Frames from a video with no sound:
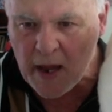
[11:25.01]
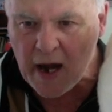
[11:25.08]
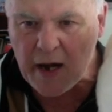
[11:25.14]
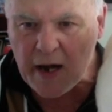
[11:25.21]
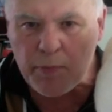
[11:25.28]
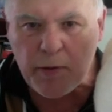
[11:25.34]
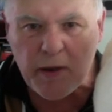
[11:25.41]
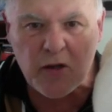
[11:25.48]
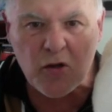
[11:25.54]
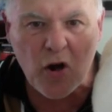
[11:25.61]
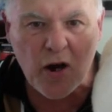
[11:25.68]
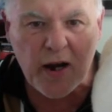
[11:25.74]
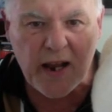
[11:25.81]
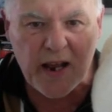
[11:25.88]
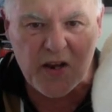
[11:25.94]
And he played
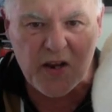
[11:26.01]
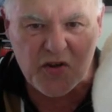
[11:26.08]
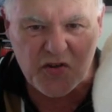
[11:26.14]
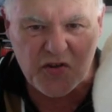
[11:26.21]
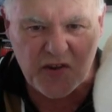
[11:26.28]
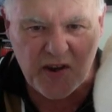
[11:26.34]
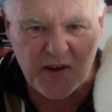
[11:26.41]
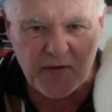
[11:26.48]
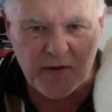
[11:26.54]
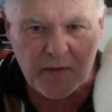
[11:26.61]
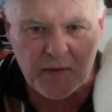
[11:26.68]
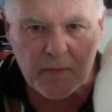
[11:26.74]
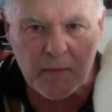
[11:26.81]
knight h7.